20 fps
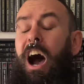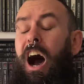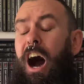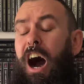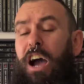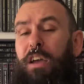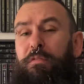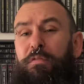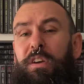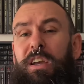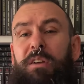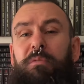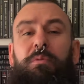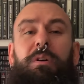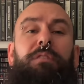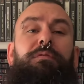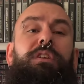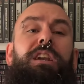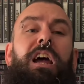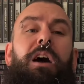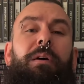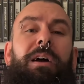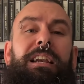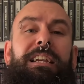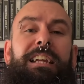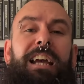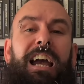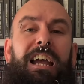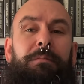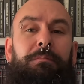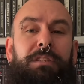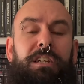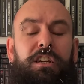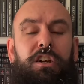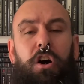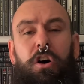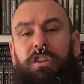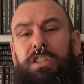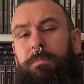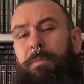I think with the low end games, it
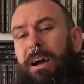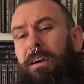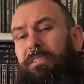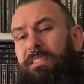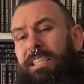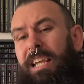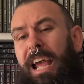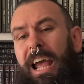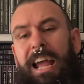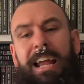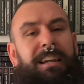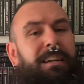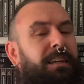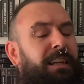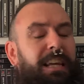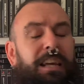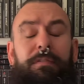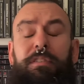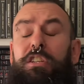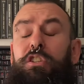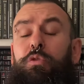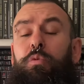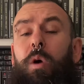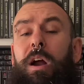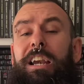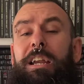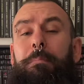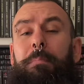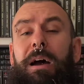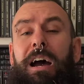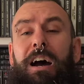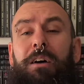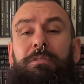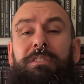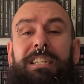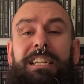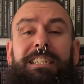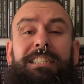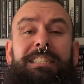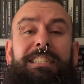costs about £10, even
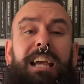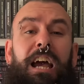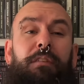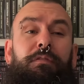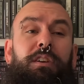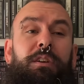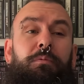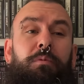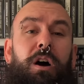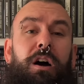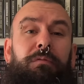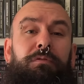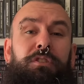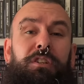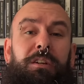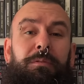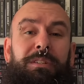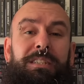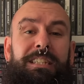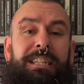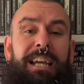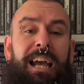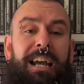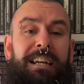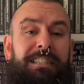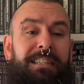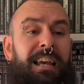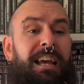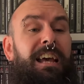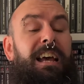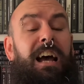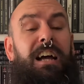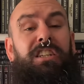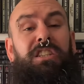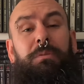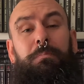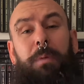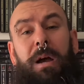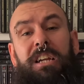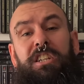£20 is definitely worth doing it with CEX,
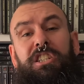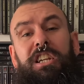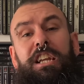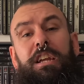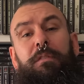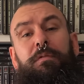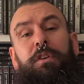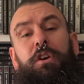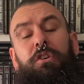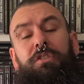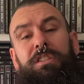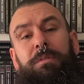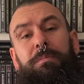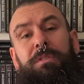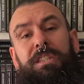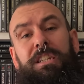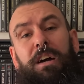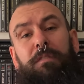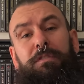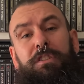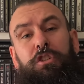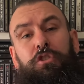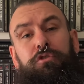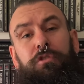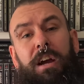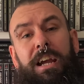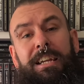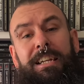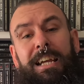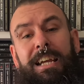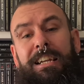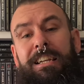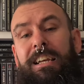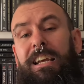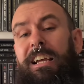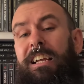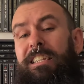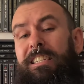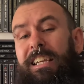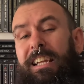especially if you've got some stuff to trade in
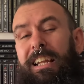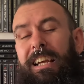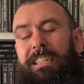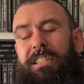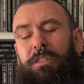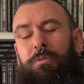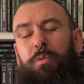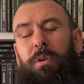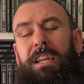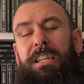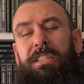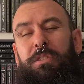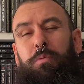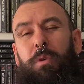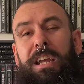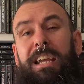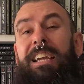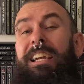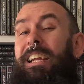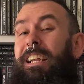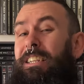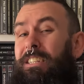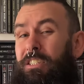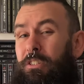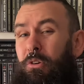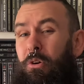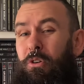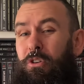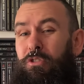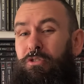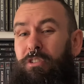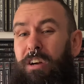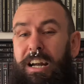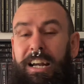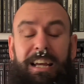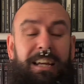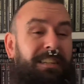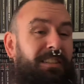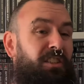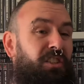to get that sweet, sweet in-store
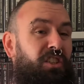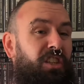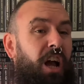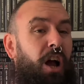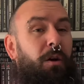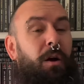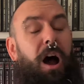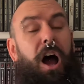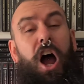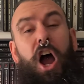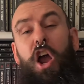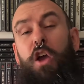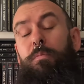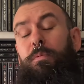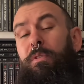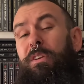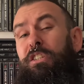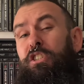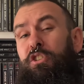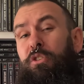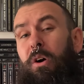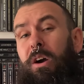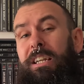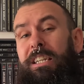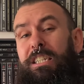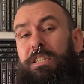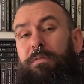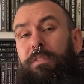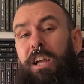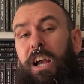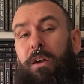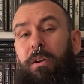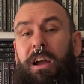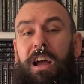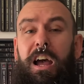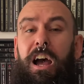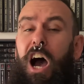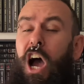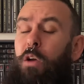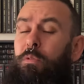credit. So I hope you enjoyed this video.
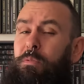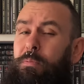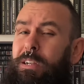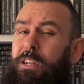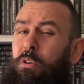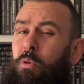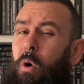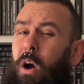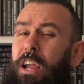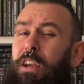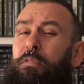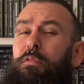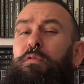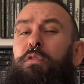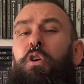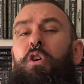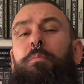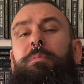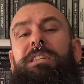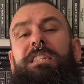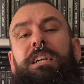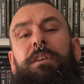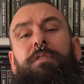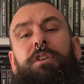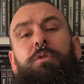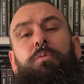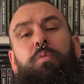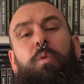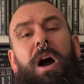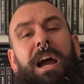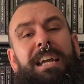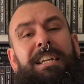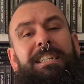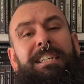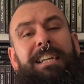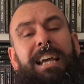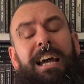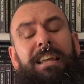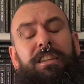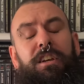I hope it's been quite informative and a way to
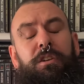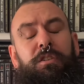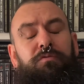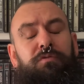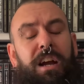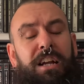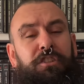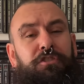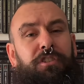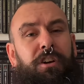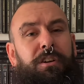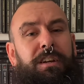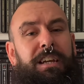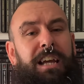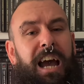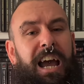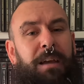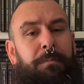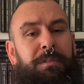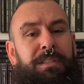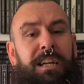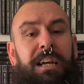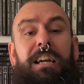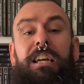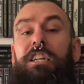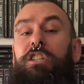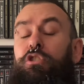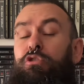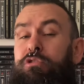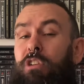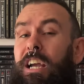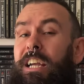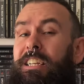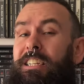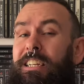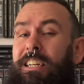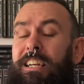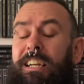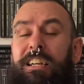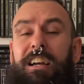get those retro games,
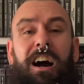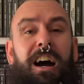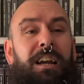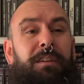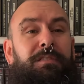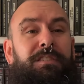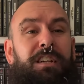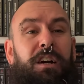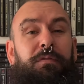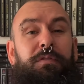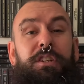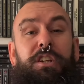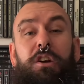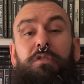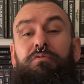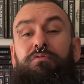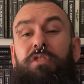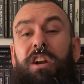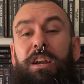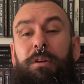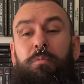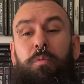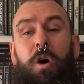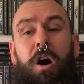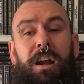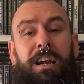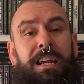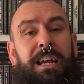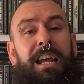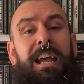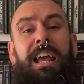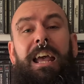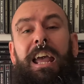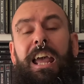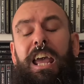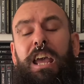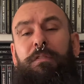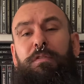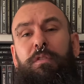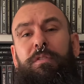trading in the kind of stuff you don't really want.
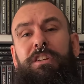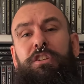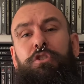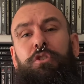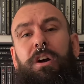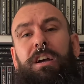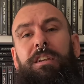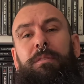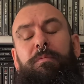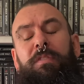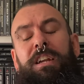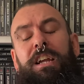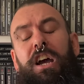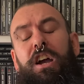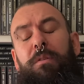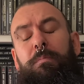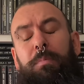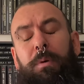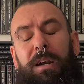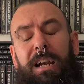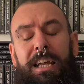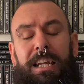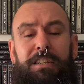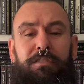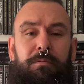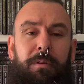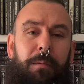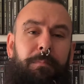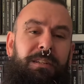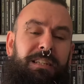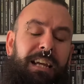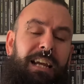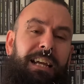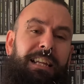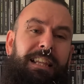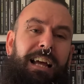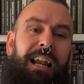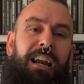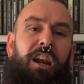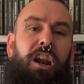If you've enjoyed the video, please remember to hit
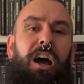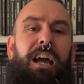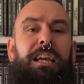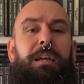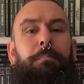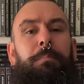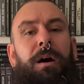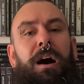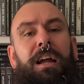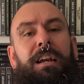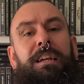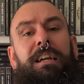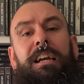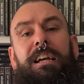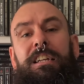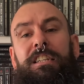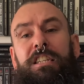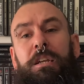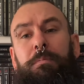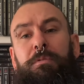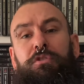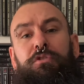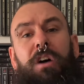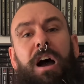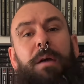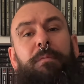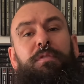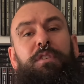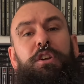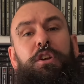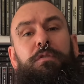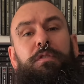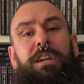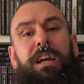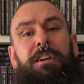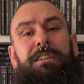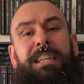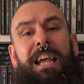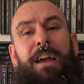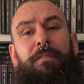that like button, subscribe for new
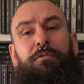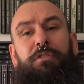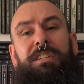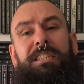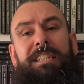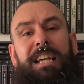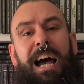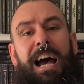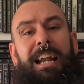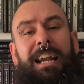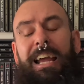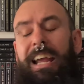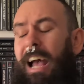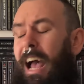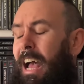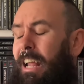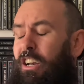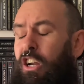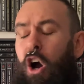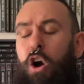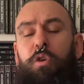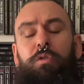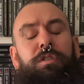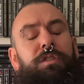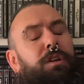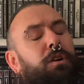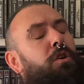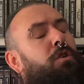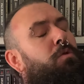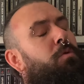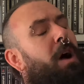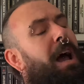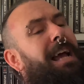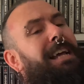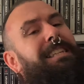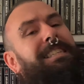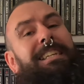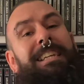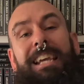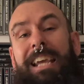videos every Saturday, and also
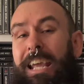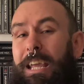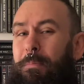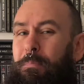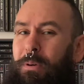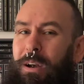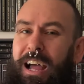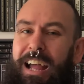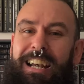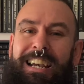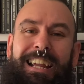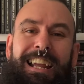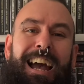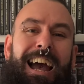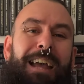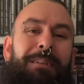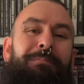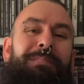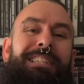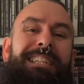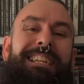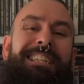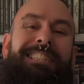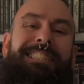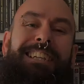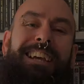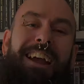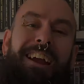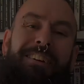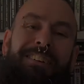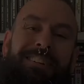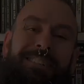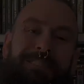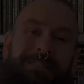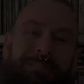always keep playing the game. See you soon.